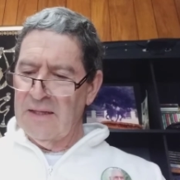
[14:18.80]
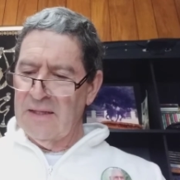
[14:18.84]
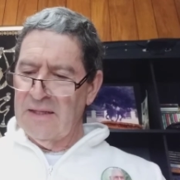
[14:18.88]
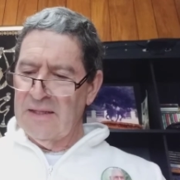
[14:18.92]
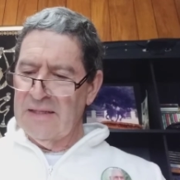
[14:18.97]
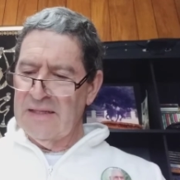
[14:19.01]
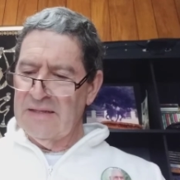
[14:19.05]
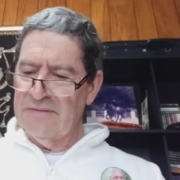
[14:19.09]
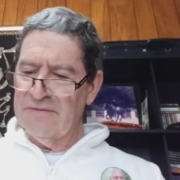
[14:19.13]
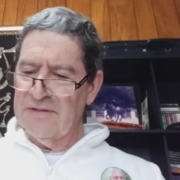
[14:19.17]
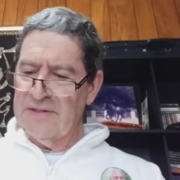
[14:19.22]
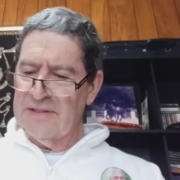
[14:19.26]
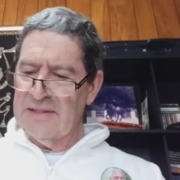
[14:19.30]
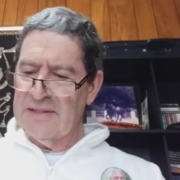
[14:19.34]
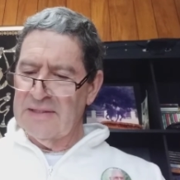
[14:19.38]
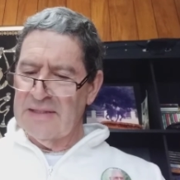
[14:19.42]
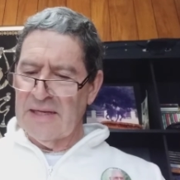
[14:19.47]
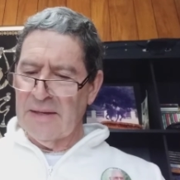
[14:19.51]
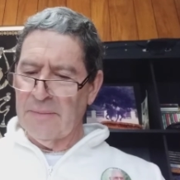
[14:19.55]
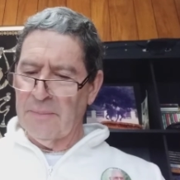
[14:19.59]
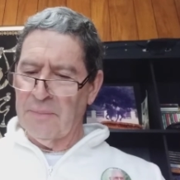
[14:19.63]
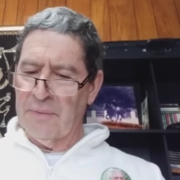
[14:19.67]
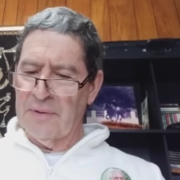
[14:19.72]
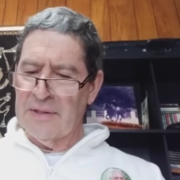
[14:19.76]
even in
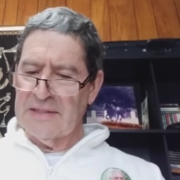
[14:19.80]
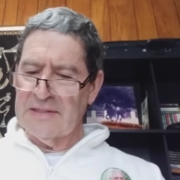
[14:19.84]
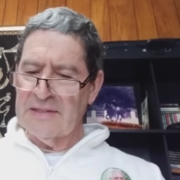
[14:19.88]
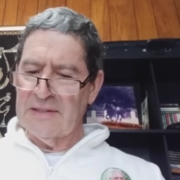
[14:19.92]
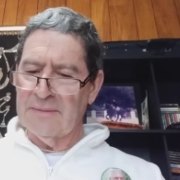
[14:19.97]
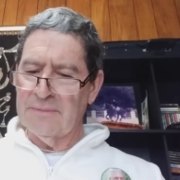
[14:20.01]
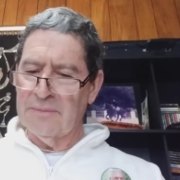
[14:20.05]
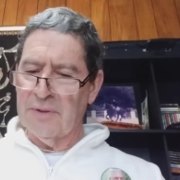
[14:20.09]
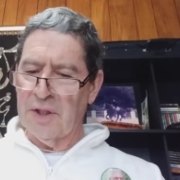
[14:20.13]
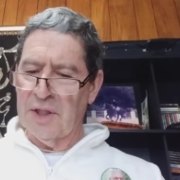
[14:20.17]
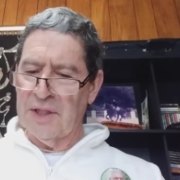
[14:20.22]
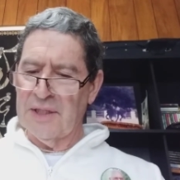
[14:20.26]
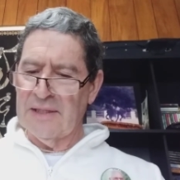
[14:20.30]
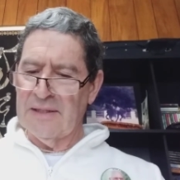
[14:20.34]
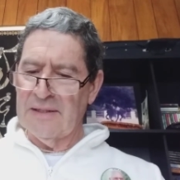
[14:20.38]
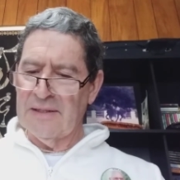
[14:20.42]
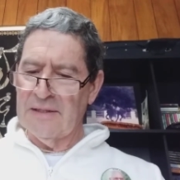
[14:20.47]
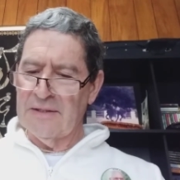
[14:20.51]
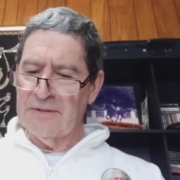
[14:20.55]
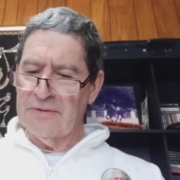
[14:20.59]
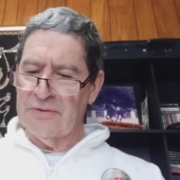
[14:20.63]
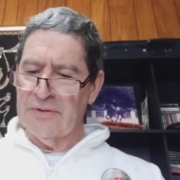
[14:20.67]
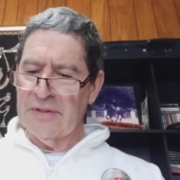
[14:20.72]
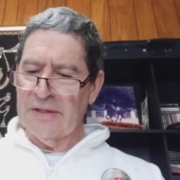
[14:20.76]
their present body,
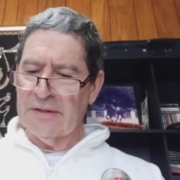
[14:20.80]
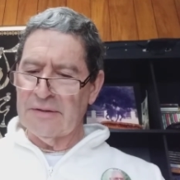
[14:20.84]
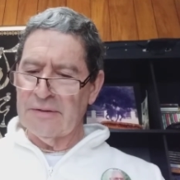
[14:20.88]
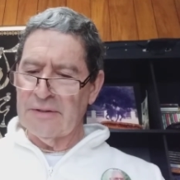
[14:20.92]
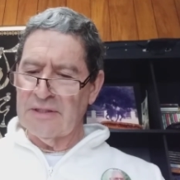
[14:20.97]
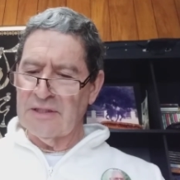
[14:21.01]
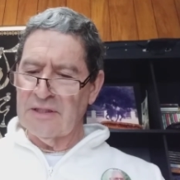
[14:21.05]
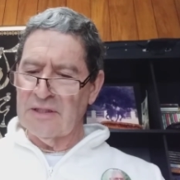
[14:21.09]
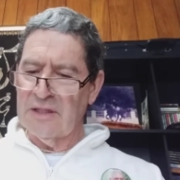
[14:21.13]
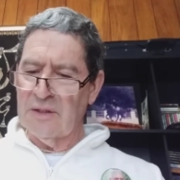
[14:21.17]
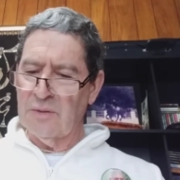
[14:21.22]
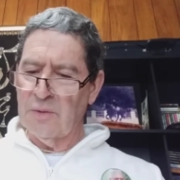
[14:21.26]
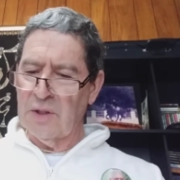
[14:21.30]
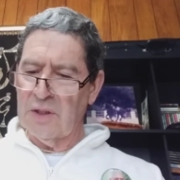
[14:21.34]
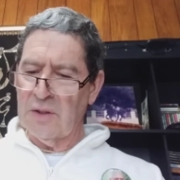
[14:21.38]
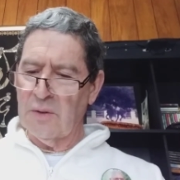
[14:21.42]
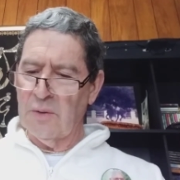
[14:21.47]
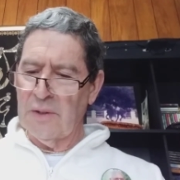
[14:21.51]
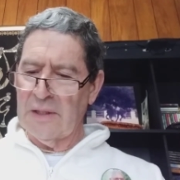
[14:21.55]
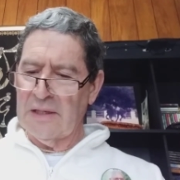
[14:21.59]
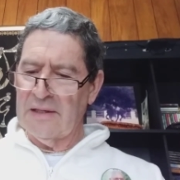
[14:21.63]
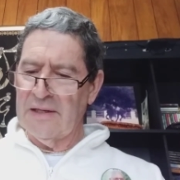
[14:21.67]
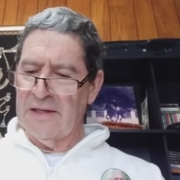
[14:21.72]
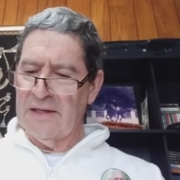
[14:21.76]
Sri Krishna will
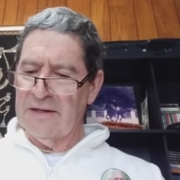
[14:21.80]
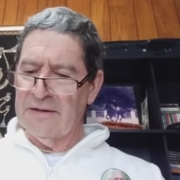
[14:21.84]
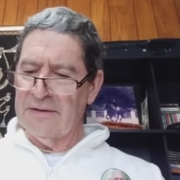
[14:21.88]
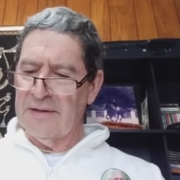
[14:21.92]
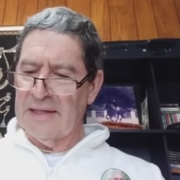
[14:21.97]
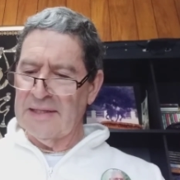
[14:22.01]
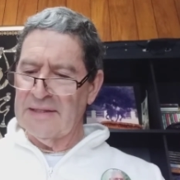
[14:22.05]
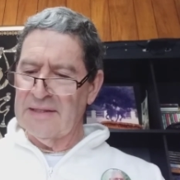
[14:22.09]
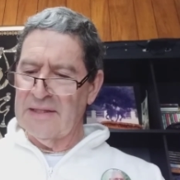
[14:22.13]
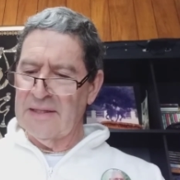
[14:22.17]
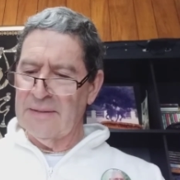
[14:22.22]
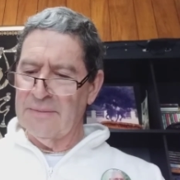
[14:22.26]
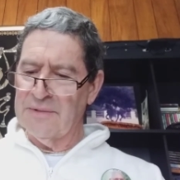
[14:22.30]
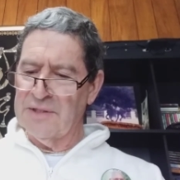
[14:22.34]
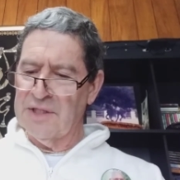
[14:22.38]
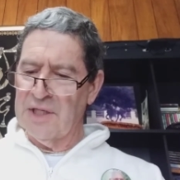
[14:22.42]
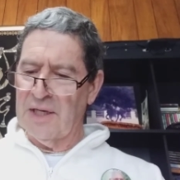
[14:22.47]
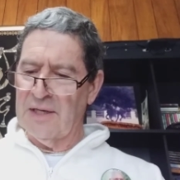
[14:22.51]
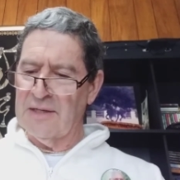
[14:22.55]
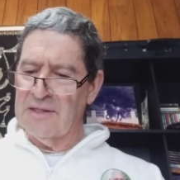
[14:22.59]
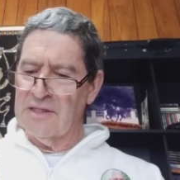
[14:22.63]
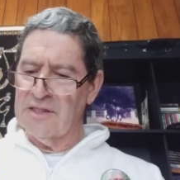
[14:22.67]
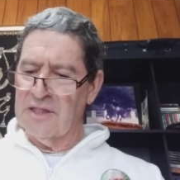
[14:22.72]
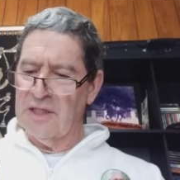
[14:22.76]
quickly grant them
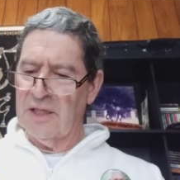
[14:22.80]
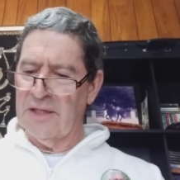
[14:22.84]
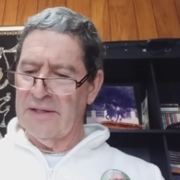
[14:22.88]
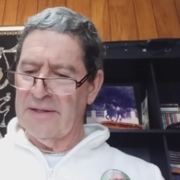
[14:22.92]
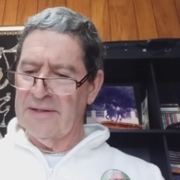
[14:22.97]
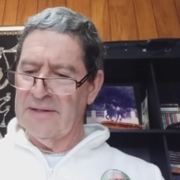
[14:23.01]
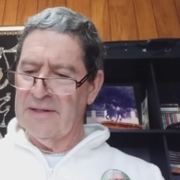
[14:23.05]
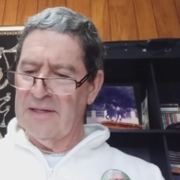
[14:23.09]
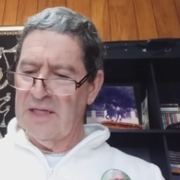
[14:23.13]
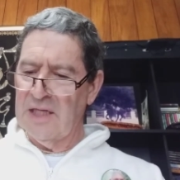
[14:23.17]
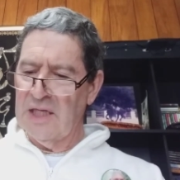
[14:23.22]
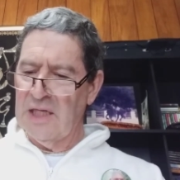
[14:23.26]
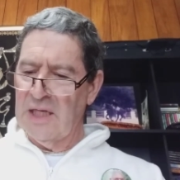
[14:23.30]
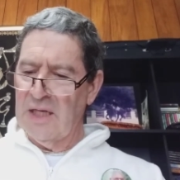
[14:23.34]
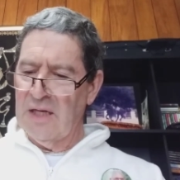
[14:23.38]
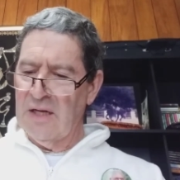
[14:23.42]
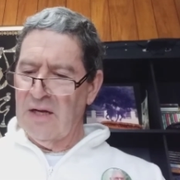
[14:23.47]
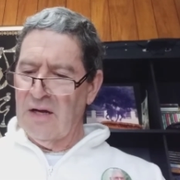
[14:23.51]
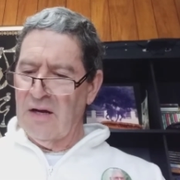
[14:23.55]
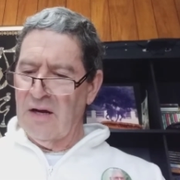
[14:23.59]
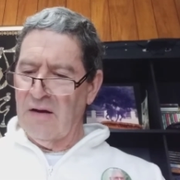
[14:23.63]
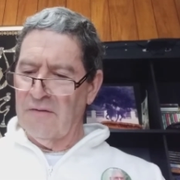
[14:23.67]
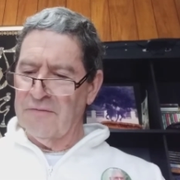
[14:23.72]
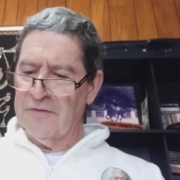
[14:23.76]
darshan
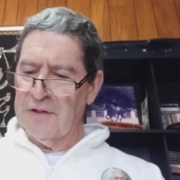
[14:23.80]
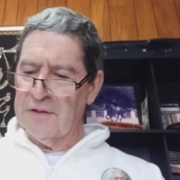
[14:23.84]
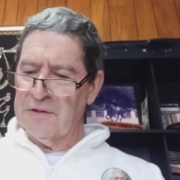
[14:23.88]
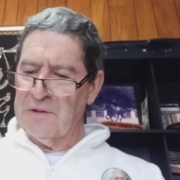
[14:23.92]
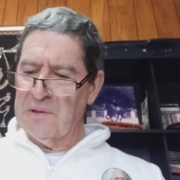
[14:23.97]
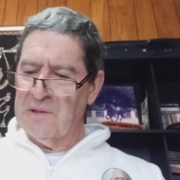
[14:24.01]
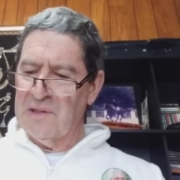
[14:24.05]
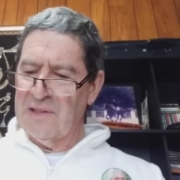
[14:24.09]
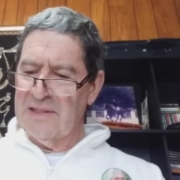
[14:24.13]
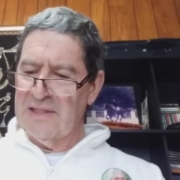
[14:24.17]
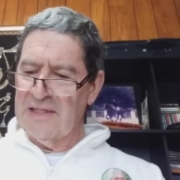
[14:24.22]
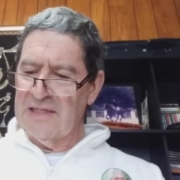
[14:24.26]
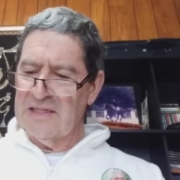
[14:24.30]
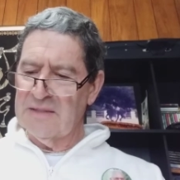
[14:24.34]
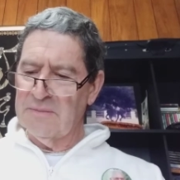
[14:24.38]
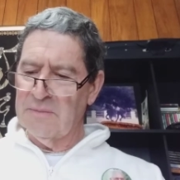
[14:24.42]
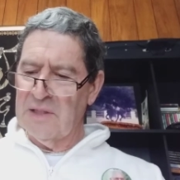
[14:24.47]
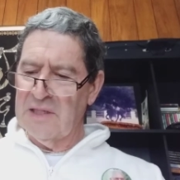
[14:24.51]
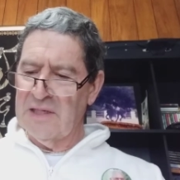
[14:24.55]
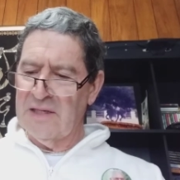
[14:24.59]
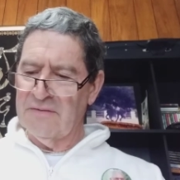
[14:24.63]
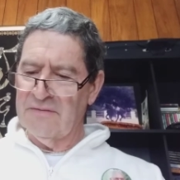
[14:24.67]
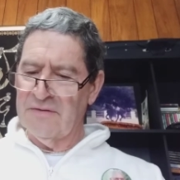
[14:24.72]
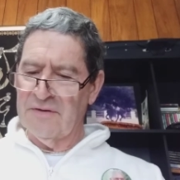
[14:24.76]
of not only his
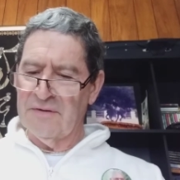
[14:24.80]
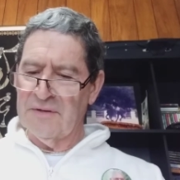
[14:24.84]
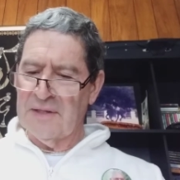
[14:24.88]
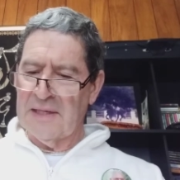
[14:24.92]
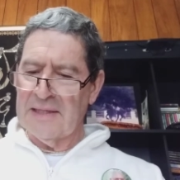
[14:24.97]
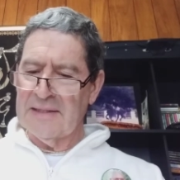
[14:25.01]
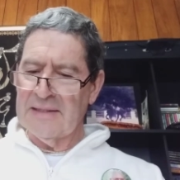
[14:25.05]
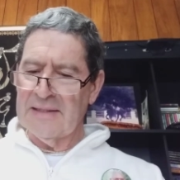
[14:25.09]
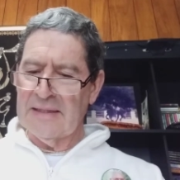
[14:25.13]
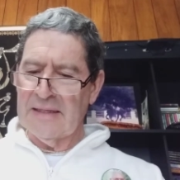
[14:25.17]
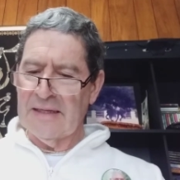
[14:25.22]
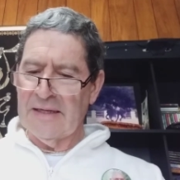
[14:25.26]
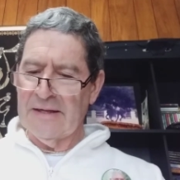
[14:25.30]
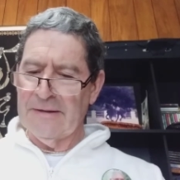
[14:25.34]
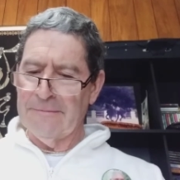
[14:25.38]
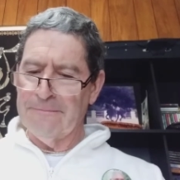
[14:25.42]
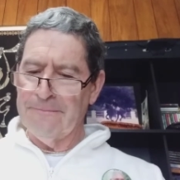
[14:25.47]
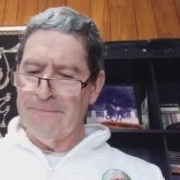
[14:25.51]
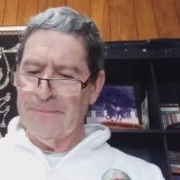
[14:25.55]
beloved Radhika,